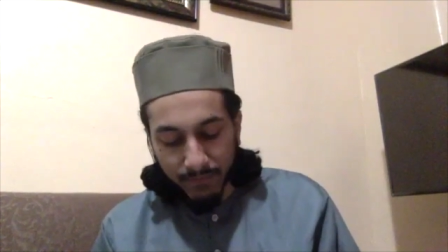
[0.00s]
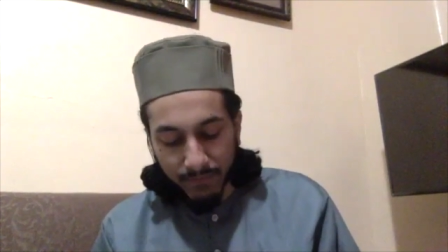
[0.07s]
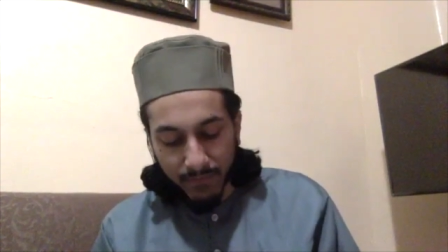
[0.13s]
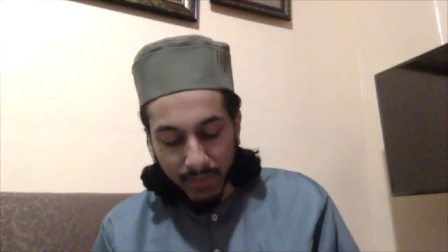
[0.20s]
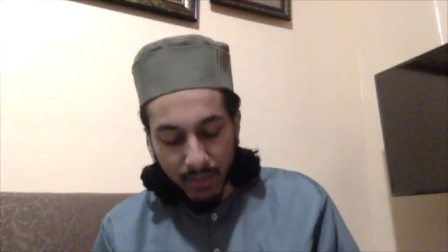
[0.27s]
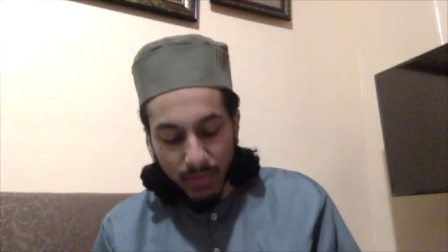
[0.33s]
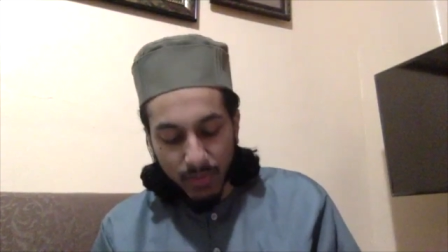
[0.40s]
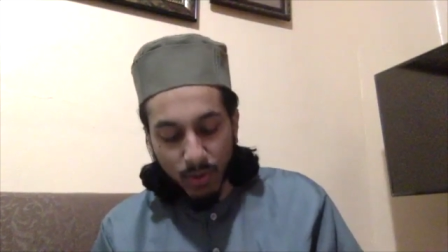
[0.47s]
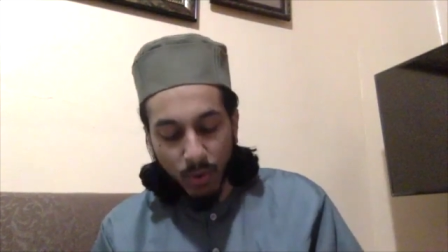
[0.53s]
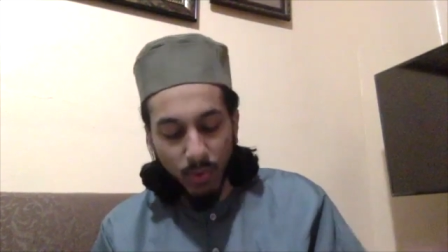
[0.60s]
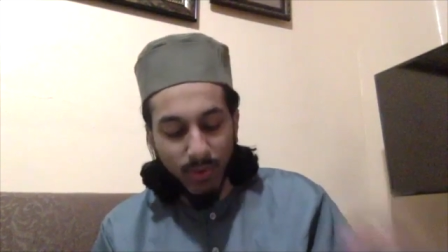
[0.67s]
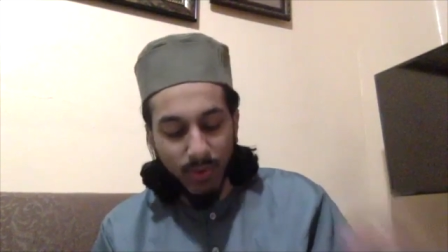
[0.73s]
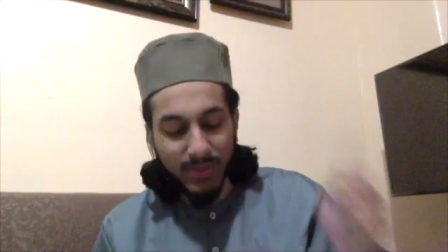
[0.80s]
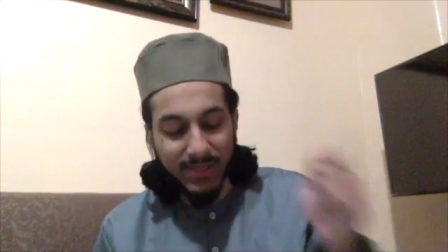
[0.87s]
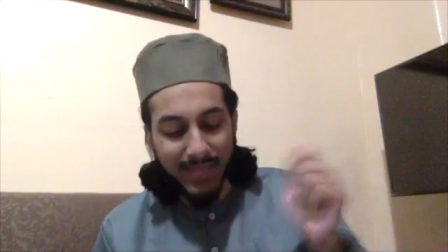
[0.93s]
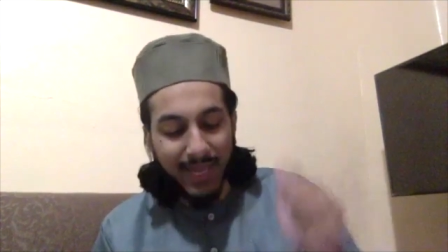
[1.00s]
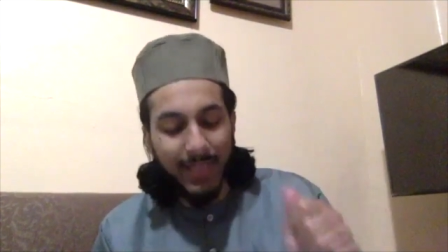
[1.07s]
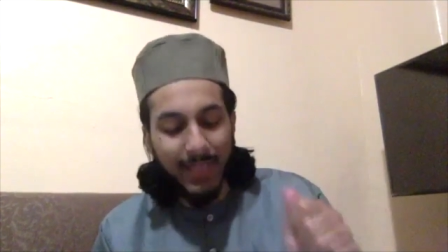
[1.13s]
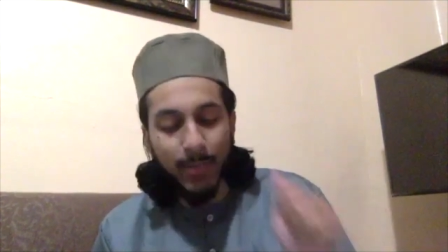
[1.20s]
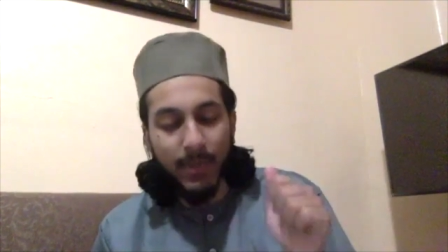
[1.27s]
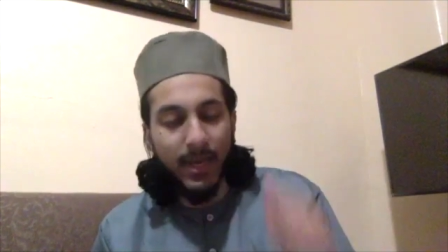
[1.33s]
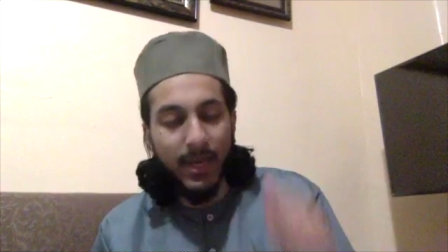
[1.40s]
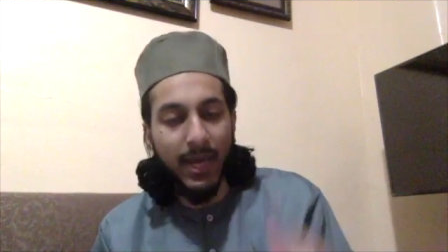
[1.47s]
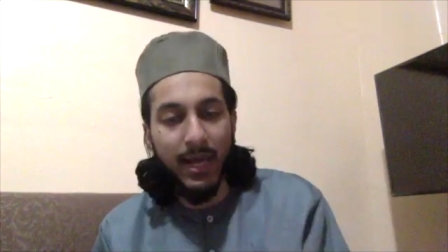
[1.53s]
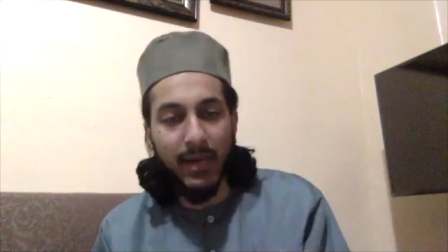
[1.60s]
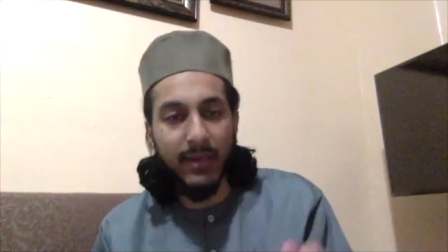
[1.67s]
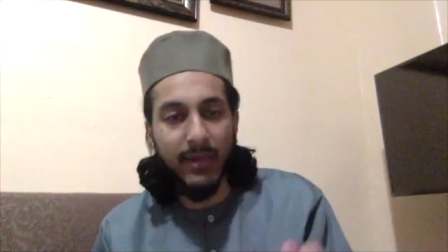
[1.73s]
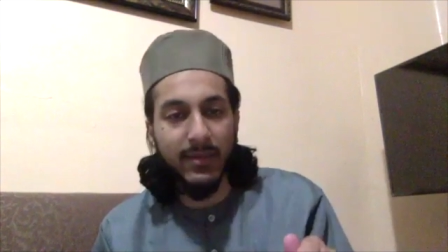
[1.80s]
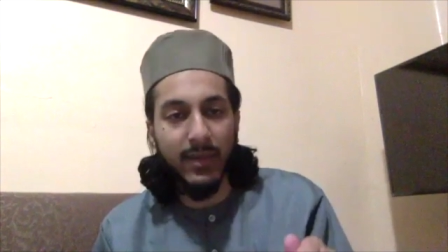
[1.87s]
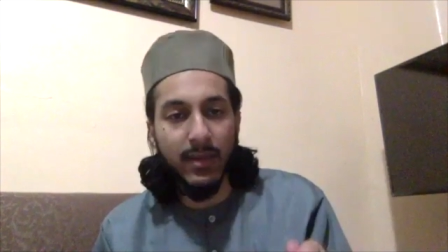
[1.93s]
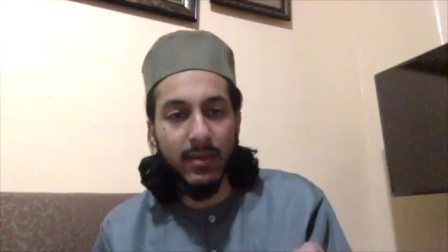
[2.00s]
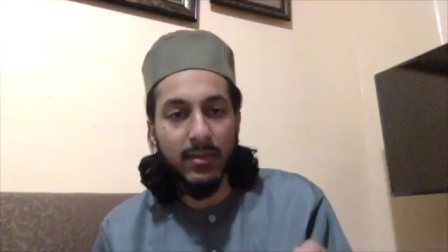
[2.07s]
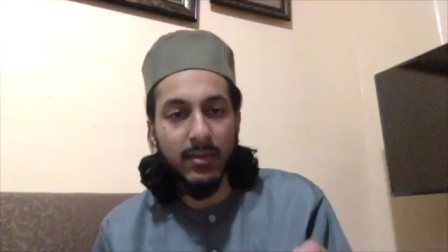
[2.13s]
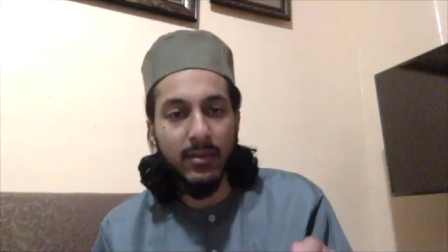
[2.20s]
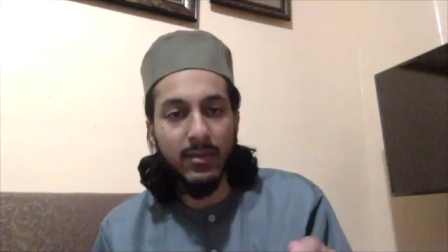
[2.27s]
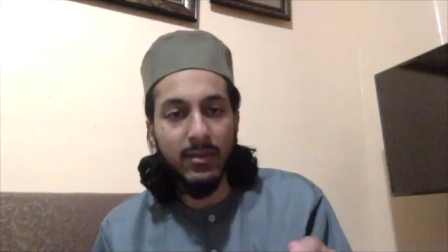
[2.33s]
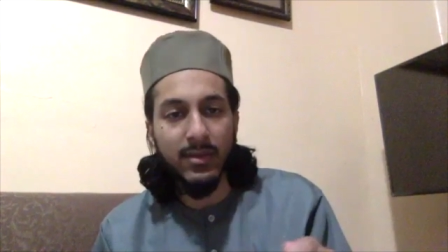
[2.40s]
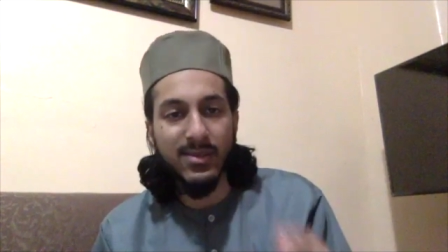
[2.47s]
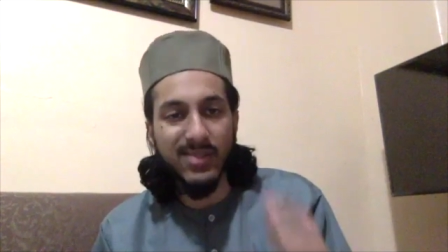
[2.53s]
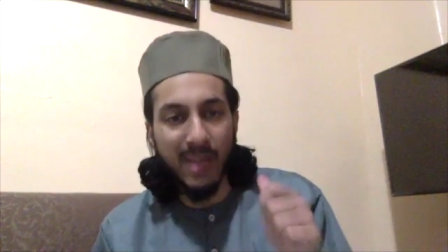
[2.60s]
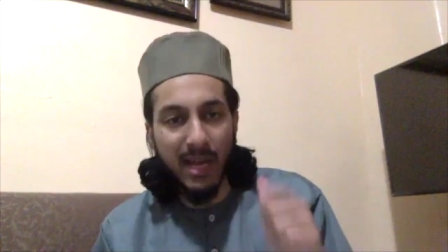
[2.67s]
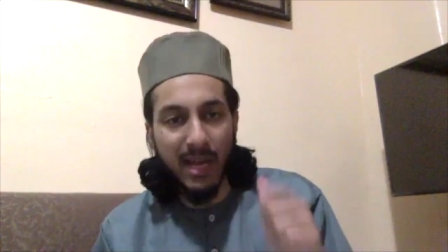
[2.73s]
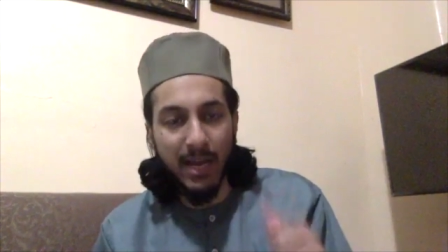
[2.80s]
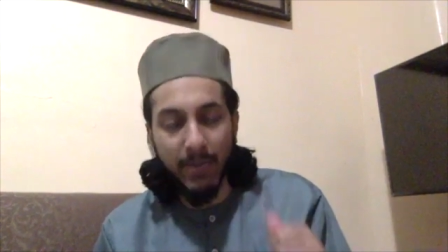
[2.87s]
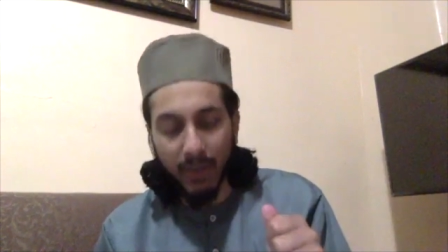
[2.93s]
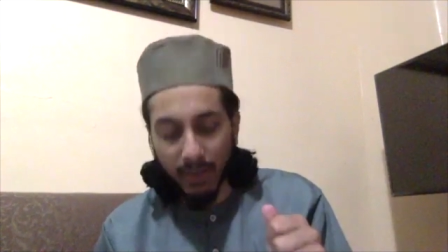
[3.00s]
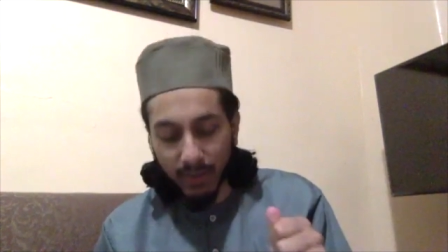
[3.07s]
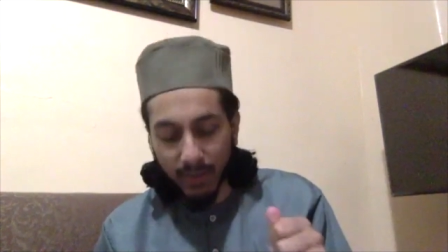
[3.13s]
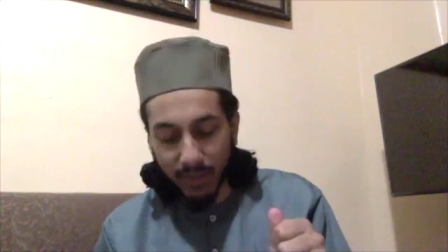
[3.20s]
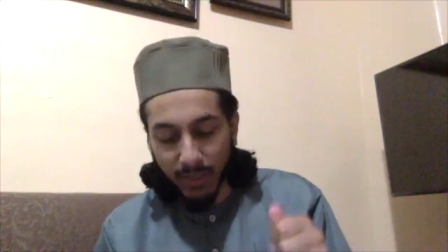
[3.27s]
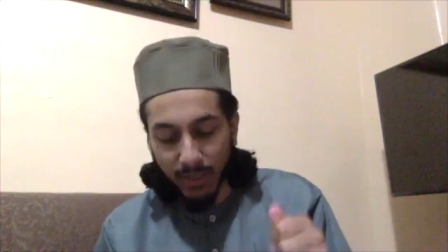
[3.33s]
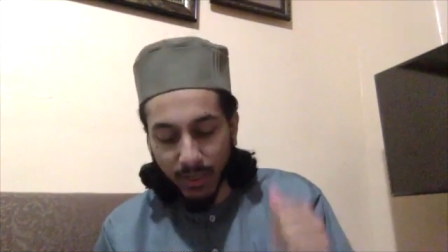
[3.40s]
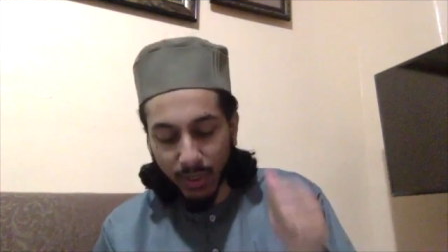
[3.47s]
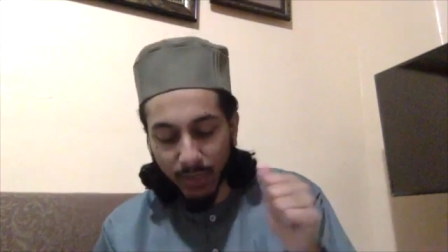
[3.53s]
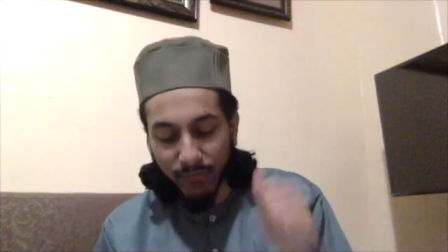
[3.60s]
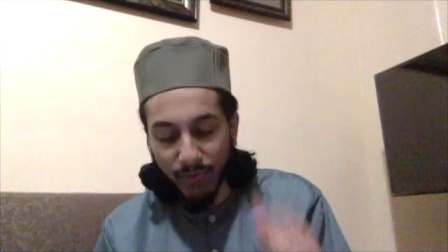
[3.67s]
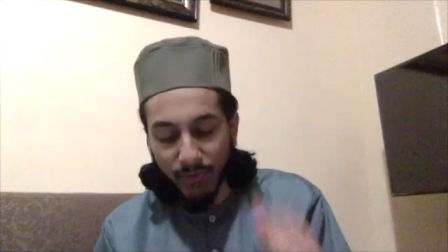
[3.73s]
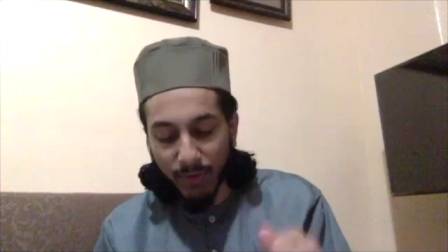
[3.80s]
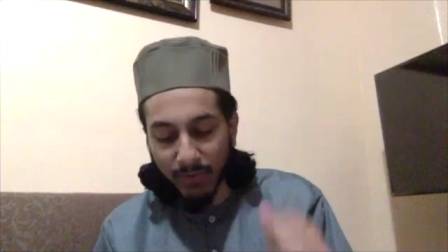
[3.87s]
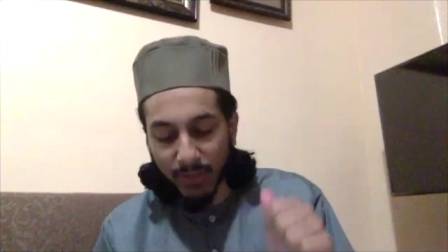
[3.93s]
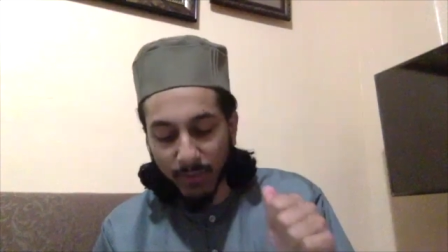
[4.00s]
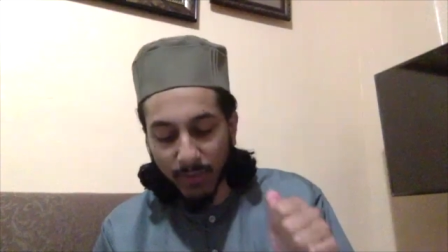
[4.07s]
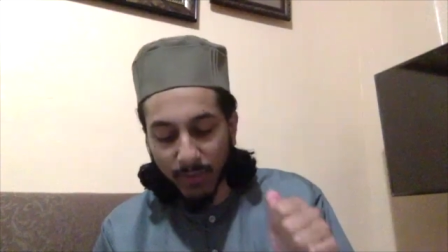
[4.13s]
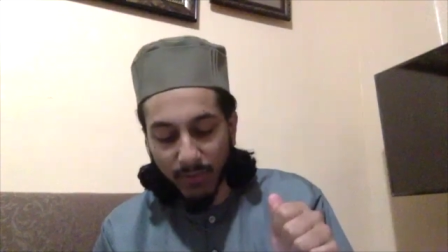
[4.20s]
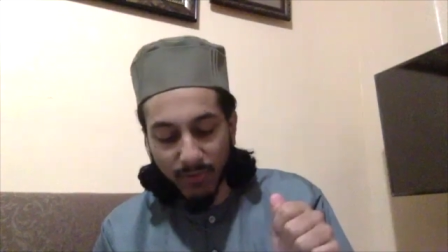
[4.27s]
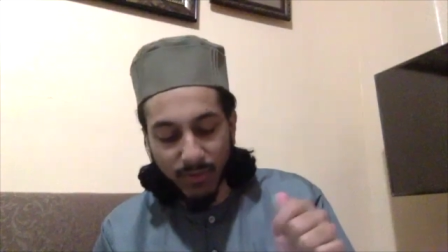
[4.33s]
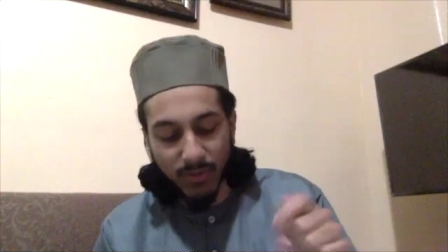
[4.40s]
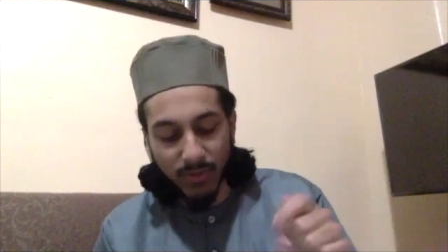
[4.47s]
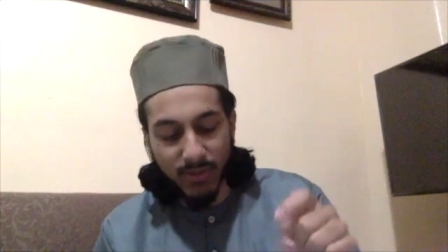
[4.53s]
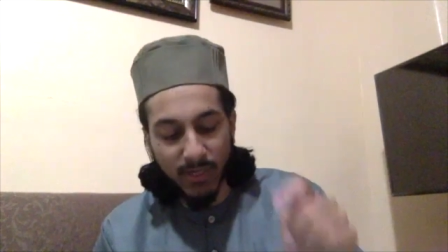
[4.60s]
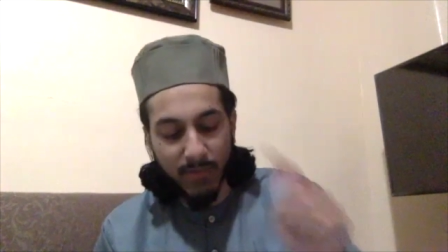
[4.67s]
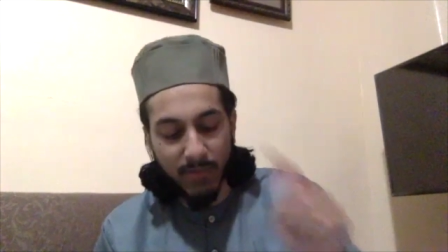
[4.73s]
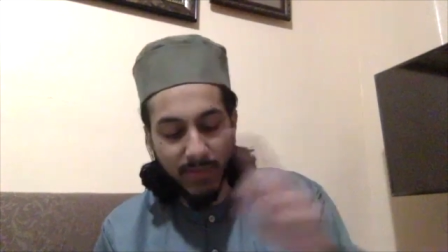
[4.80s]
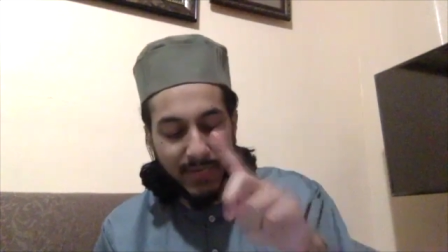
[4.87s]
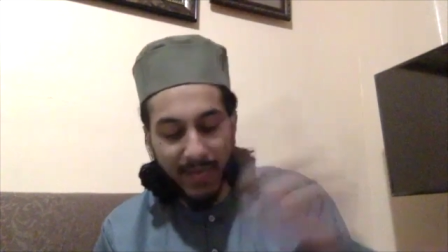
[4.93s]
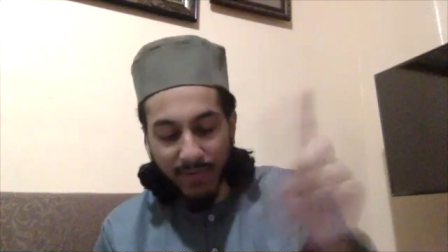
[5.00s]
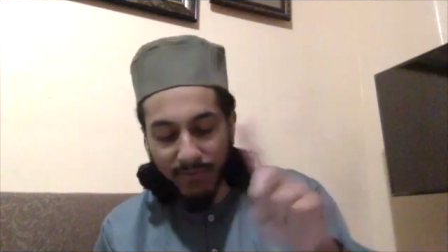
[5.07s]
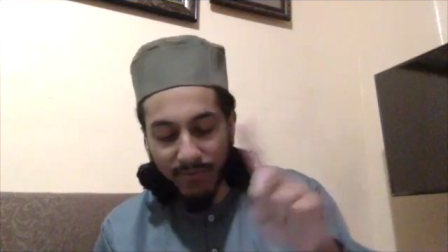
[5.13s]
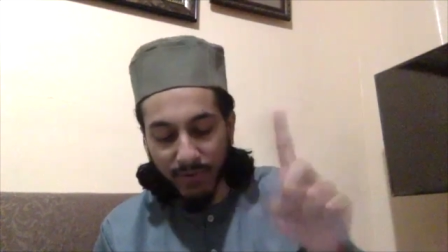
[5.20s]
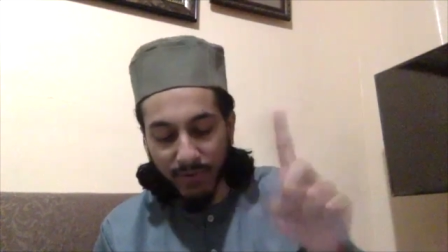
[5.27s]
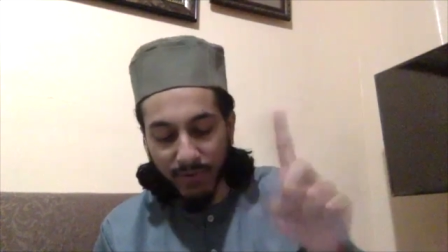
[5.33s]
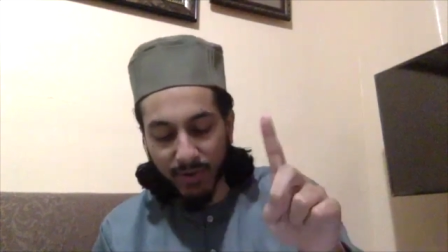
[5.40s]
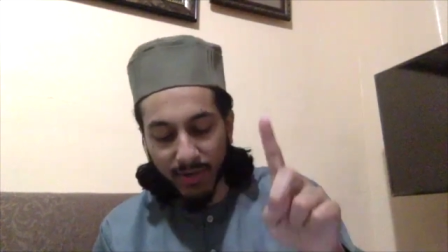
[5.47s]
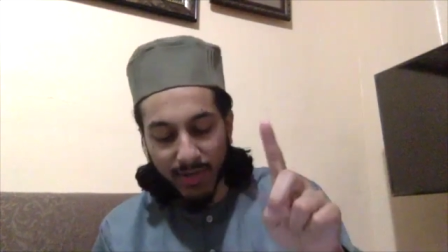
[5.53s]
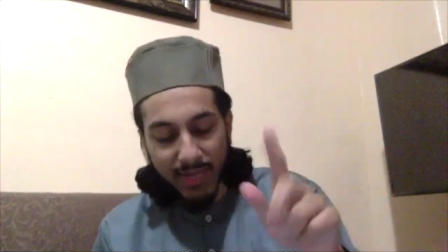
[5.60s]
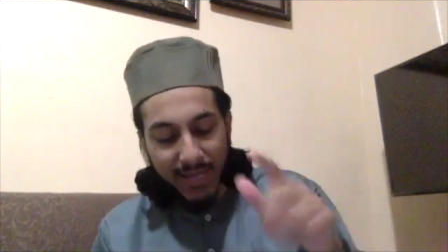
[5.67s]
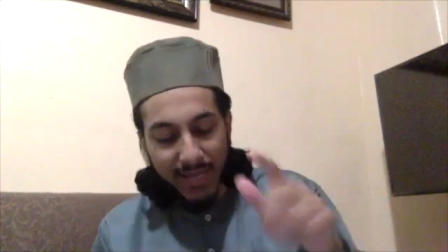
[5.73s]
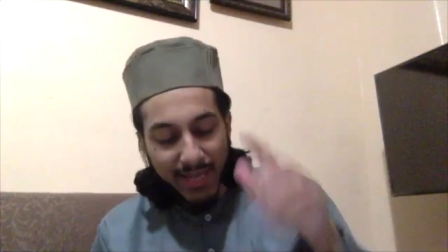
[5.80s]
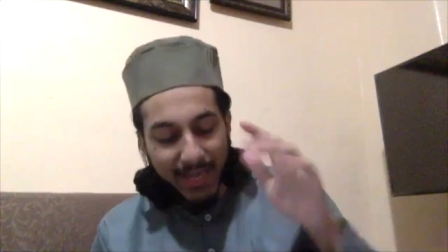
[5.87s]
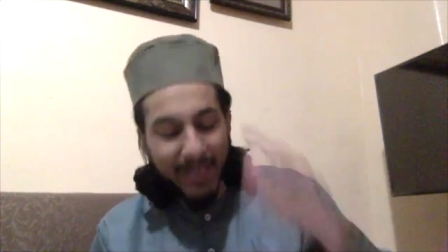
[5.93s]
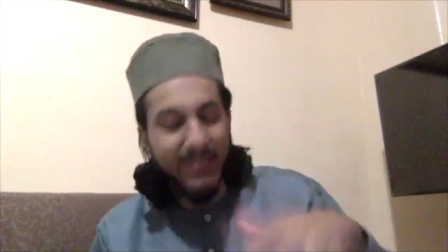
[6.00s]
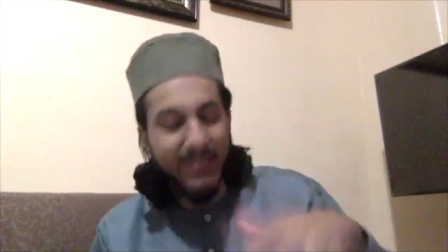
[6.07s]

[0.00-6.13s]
So Zayd bin Haritha, the Sahaba, he confirmed that the Prophet sallallahu alayhi wa sallam never in his